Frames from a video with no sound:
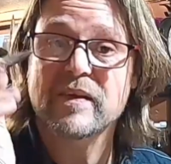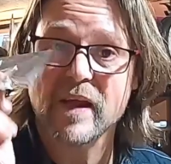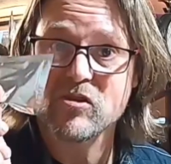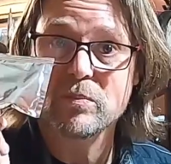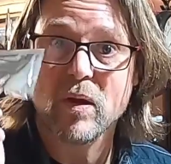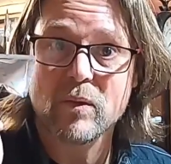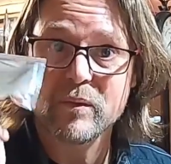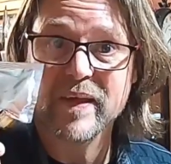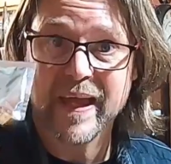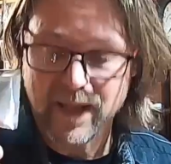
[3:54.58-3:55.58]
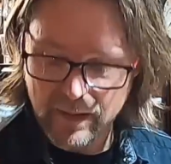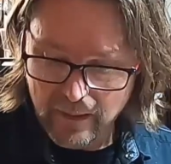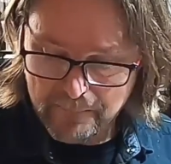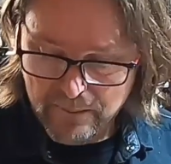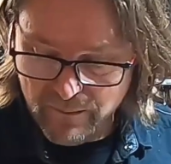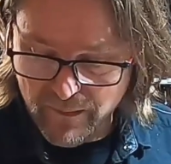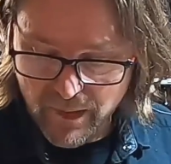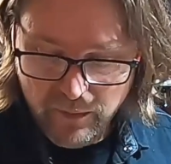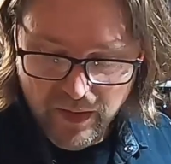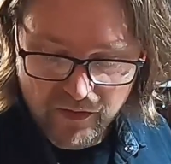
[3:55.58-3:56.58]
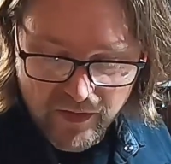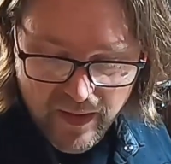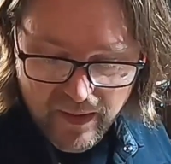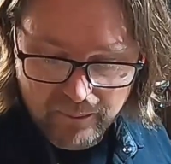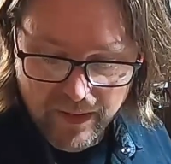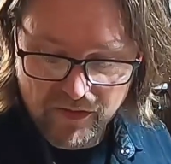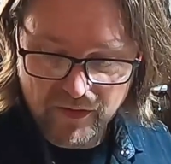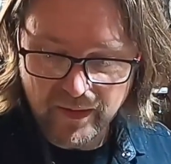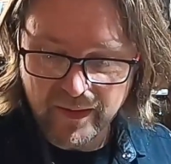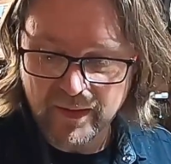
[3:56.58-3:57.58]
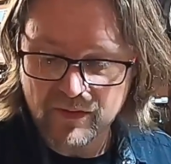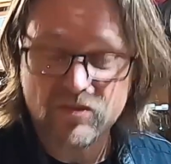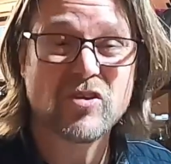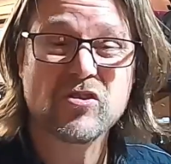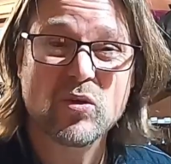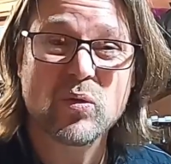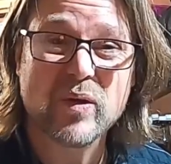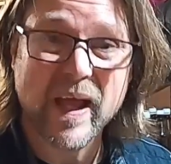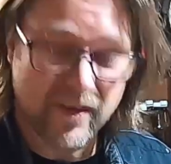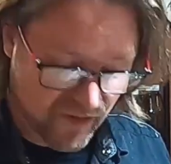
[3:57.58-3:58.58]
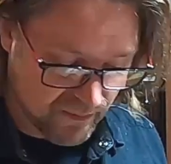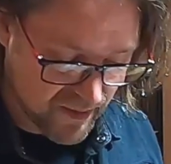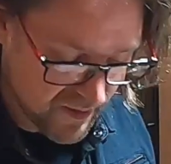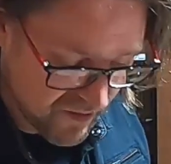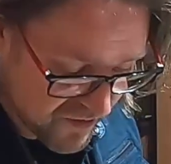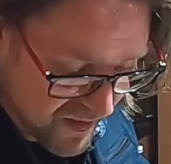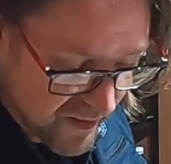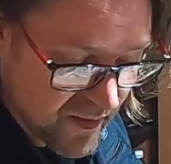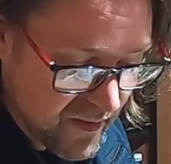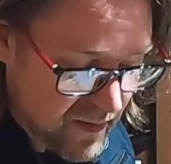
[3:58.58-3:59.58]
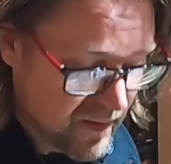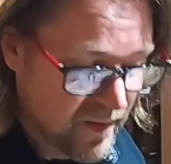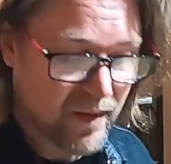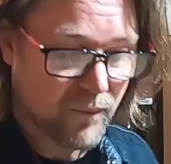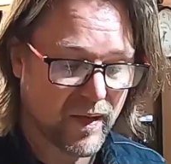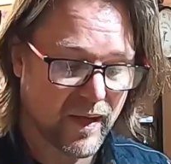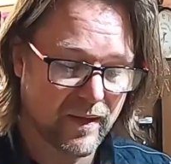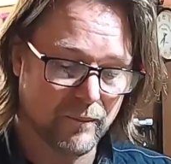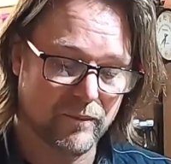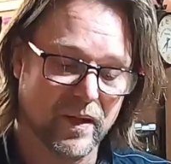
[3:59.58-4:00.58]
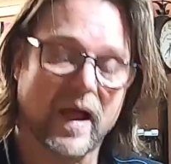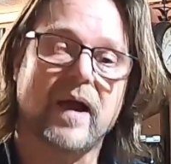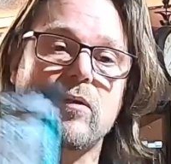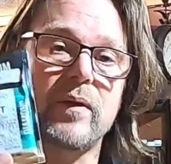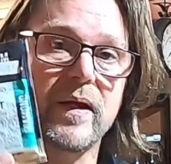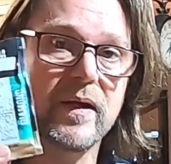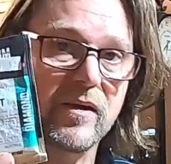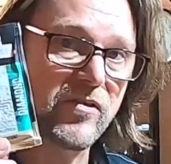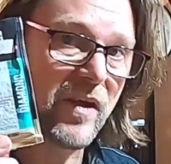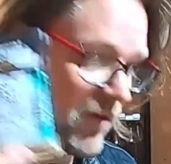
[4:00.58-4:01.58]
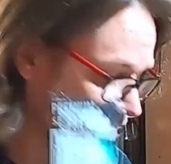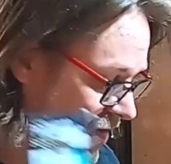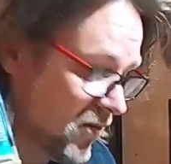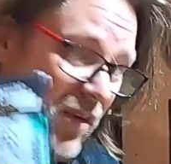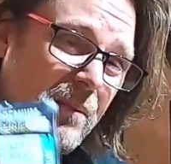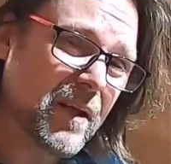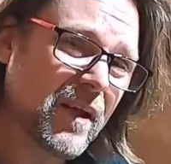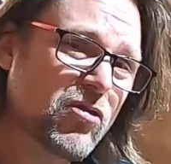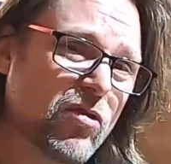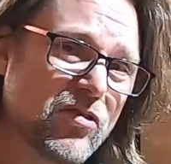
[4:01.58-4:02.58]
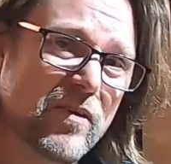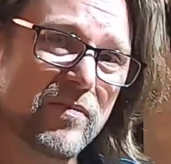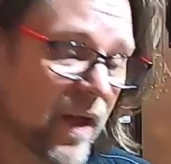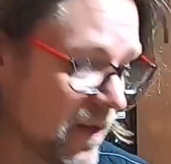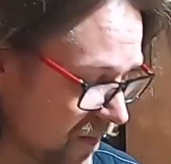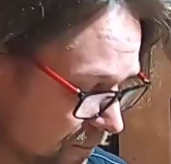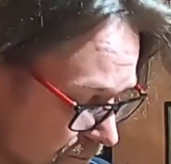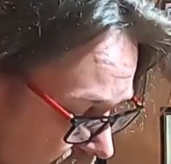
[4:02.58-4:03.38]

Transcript: they supply with the can, because basically it's not as good as some of the yeasts out there. And to end up lagering it instead. So that's going to be an interesting flavour.